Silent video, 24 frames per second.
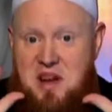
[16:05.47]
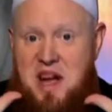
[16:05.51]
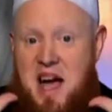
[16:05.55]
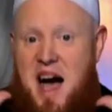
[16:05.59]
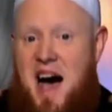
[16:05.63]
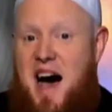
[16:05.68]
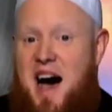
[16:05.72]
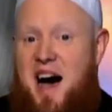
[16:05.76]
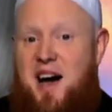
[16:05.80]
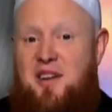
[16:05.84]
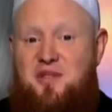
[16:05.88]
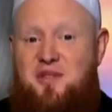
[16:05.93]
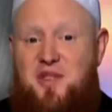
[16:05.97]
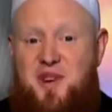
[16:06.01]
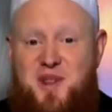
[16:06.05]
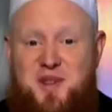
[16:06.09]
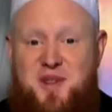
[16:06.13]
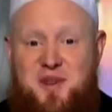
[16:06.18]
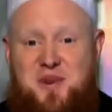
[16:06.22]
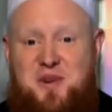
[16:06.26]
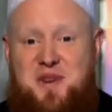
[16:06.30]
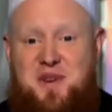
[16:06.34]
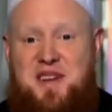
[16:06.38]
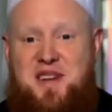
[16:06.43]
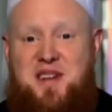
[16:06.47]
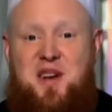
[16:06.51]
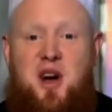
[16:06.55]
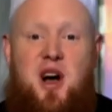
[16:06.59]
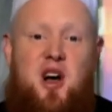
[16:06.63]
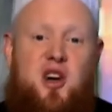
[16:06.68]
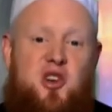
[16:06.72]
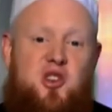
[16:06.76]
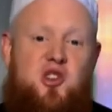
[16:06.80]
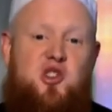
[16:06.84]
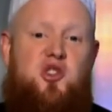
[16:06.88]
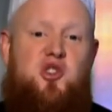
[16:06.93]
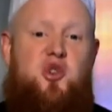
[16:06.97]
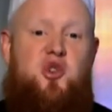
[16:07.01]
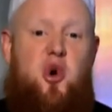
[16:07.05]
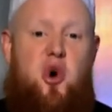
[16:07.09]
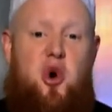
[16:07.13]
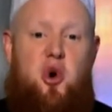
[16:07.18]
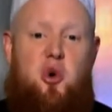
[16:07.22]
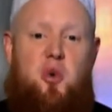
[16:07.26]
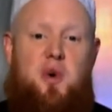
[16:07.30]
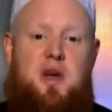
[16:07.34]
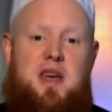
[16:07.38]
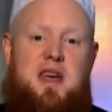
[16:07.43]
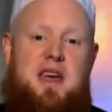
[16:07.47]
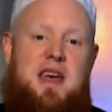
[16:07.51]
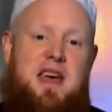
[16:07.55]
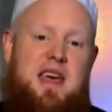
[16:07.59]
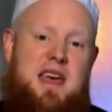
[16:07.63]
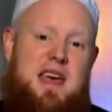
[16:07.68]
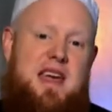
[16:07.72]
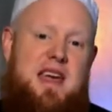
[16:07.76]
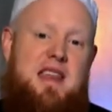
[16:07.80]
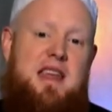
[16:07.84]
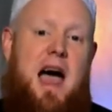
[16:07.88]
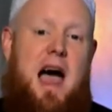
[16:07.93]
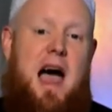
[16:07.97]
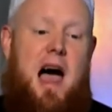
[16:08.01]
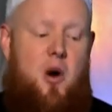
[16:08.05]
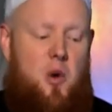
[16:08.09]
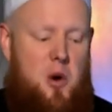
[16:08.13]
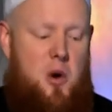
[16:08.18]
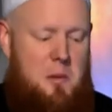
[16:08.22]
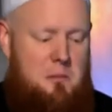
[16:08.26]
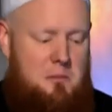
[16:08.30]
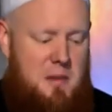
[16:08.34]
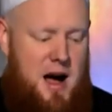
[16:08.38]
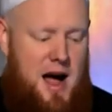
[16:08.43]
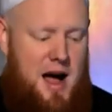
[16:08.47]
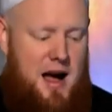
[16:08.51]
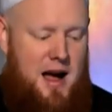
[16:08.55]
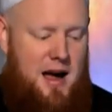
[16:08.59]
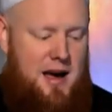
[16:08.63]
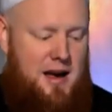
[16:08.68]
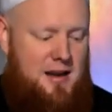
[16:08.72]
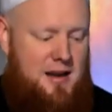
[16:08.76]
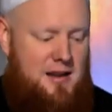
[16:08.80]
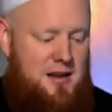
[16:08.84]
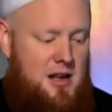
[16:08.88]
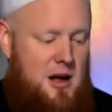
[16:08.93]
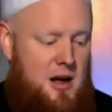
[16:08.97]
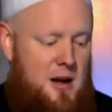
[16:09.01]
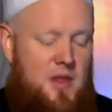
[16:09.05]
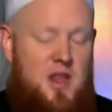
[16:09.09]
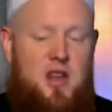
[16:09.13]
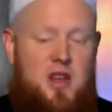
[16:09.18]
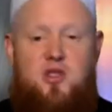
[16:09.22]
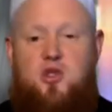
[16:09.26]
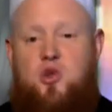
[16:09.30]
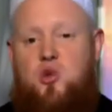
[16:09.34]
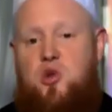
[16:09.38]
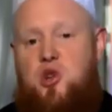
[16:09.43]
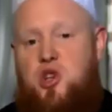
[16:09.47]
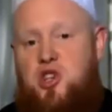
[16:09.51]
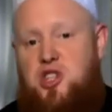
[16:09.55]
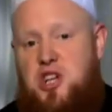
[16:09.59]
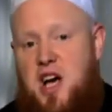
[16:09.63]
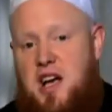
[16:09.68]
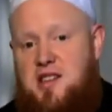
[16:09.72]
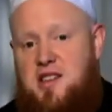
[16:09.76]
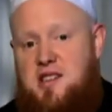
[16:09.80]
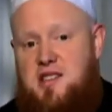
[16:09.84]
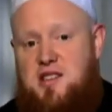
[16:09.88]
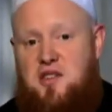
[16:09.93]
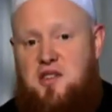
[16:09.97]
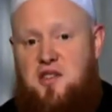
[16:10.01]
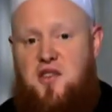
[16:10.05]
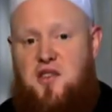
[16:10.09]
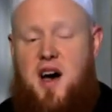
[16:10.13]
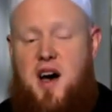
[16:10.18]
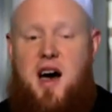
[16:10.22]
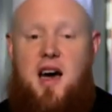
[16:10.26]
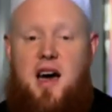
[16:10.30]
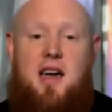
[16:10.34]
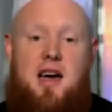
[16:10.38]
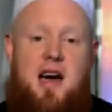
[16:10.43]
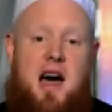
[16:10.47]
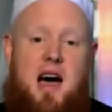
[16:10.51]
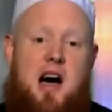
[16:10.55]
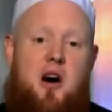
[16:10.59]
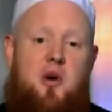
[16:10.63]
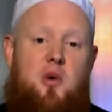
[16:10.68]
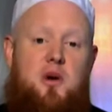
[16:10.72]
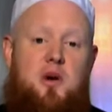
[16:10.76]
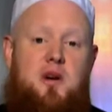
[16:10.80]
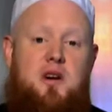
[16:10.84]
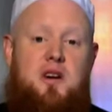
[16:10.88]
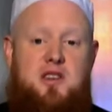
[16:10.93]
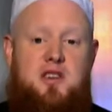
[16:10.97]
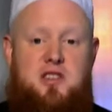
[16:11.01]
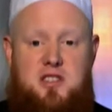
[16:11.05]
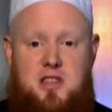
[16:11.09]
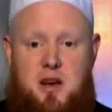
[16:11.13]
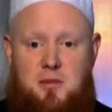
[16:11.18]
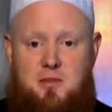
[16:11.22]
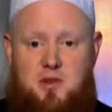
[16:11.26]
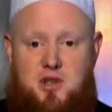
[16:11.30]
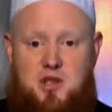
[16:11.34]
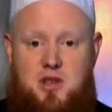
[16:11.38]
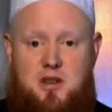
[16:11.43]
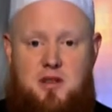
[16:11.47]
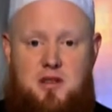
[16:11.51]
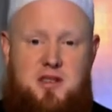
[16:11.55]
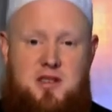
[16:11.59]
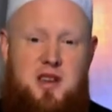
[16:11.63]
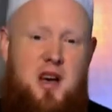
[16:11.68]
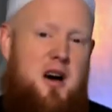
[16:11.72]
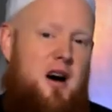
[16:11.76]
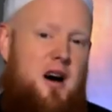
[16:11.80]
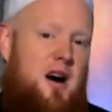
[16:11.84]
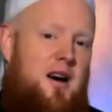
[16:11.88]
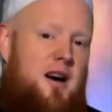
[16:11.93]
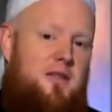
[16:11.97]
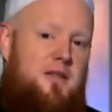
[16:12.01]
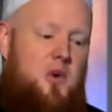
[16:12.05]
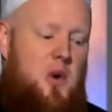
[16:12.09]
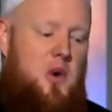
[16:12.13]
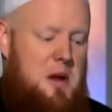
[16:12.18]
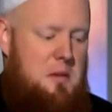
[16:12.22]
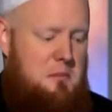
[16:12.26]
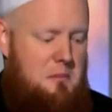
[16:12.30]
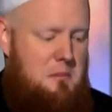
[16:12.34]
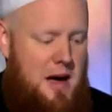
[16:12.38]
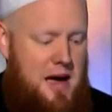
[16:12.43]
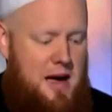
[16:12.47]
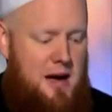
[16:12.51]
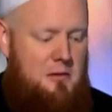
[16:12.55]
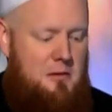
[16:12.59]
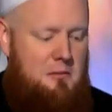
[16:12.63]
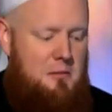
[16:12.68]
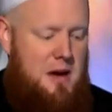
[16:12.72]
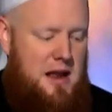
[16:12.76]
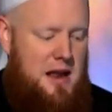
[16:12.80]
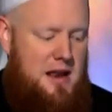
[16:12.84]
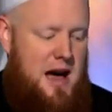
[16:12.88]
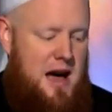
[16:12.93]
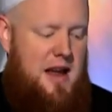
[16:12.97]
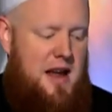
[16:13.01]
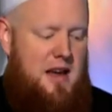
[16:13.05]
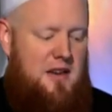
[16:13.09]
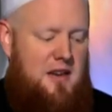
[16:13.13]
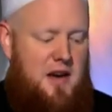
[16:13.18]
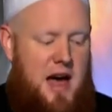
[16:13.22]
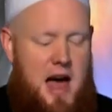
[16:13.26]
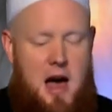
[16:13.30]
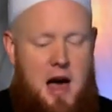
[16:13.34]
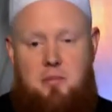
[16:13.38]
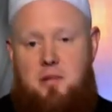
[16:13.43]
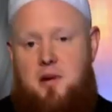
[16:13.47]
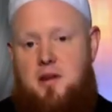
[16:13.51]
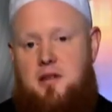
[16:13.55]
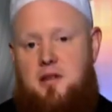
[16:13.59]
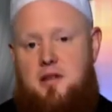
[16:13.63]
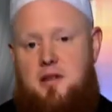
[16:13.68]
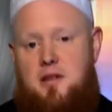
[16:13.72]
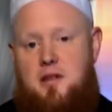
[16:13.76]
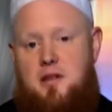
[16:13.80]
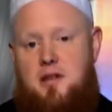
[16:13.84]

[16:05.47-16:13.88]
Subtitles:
convoluted story in our mind to justify our assumptions of what may or may not have happened.